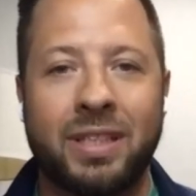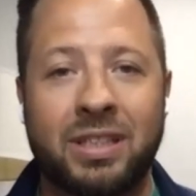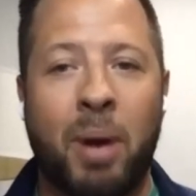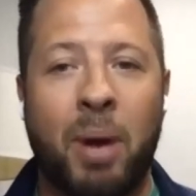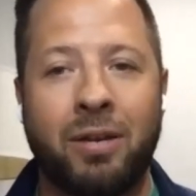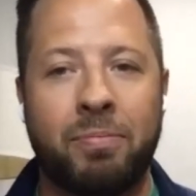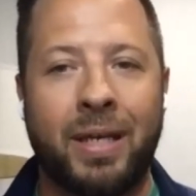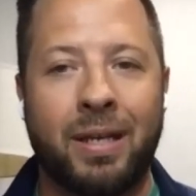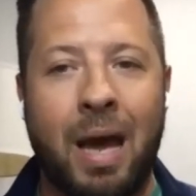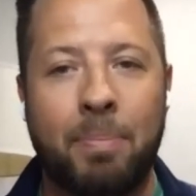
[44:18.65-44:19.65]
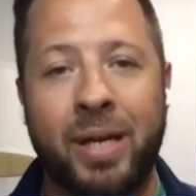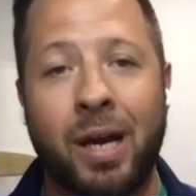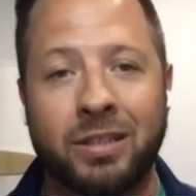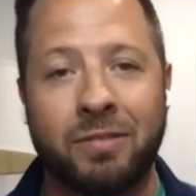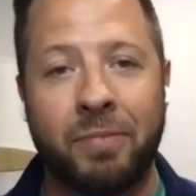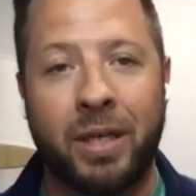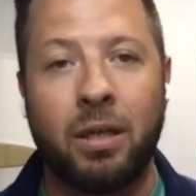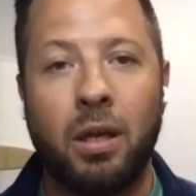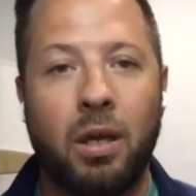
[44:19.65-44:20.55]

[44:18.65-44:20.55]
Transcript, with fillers: in spite of me and not because of me